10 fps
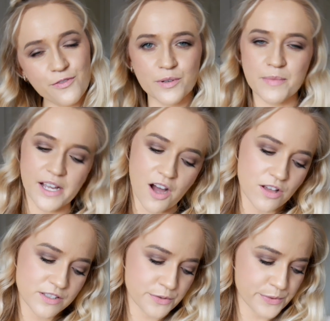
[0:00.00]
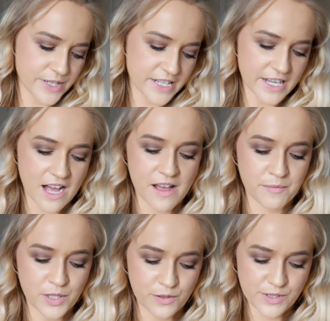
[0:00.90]
My contouring,
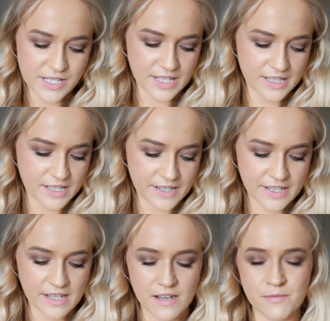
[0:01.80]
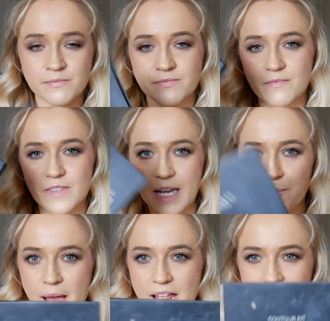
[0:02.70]
I'm using
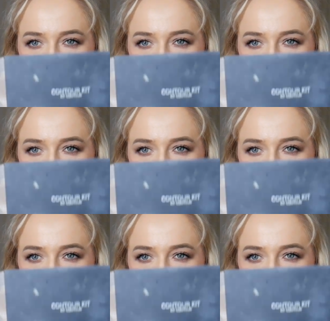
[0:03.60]
palette